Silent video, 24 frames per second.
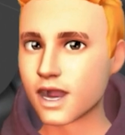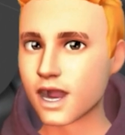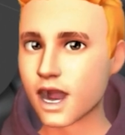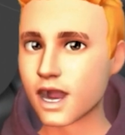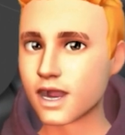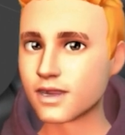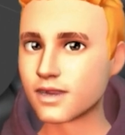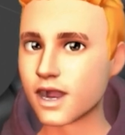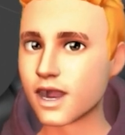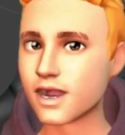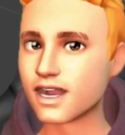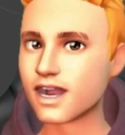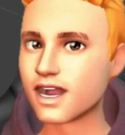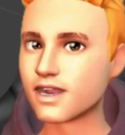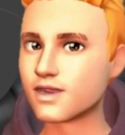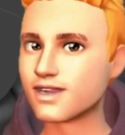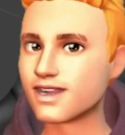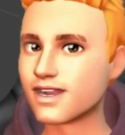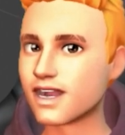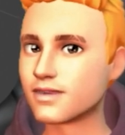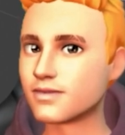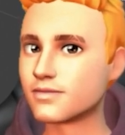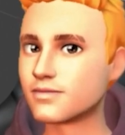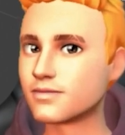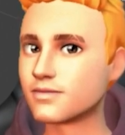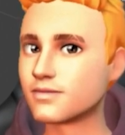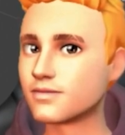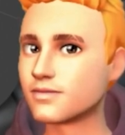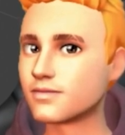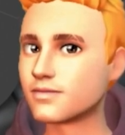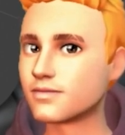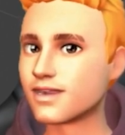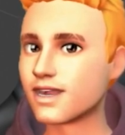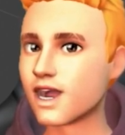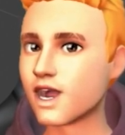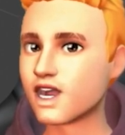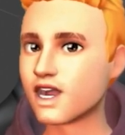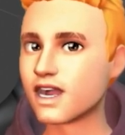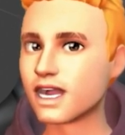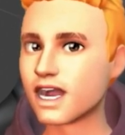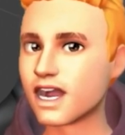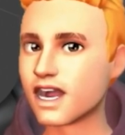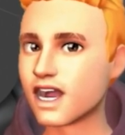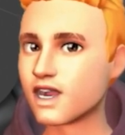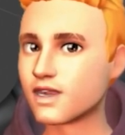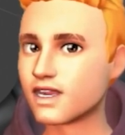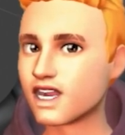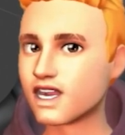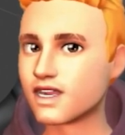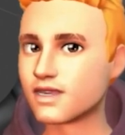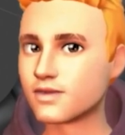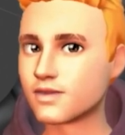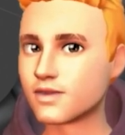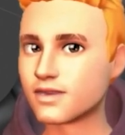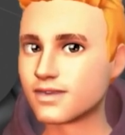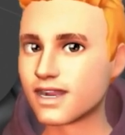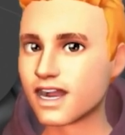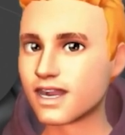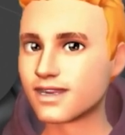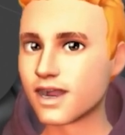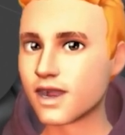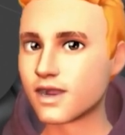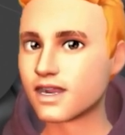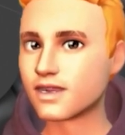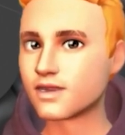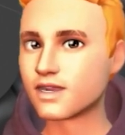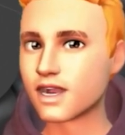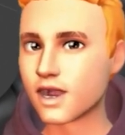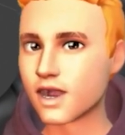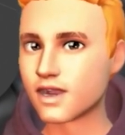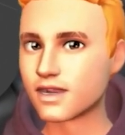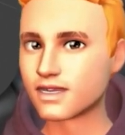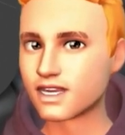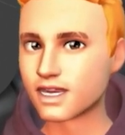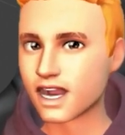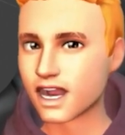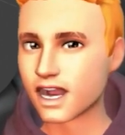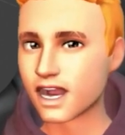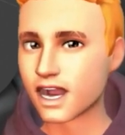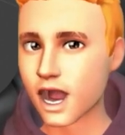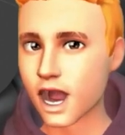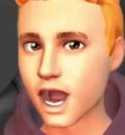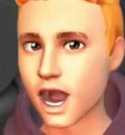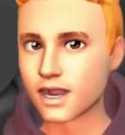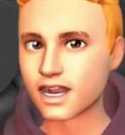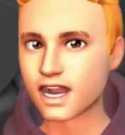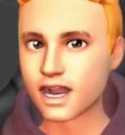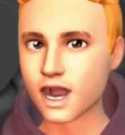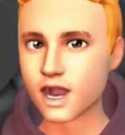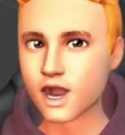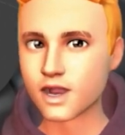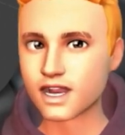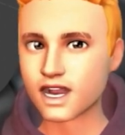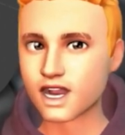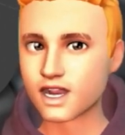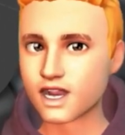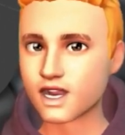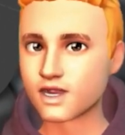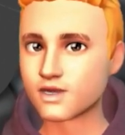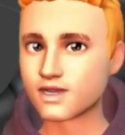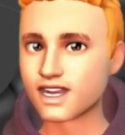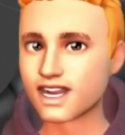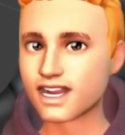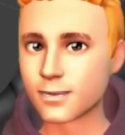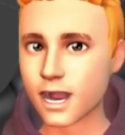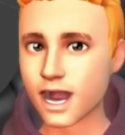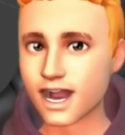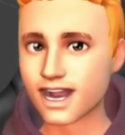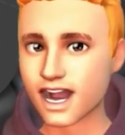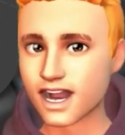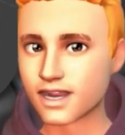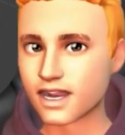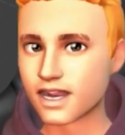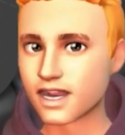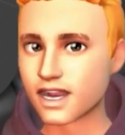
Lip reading: let it be in object mode. Though this is our one object, and now I'm going to scale it.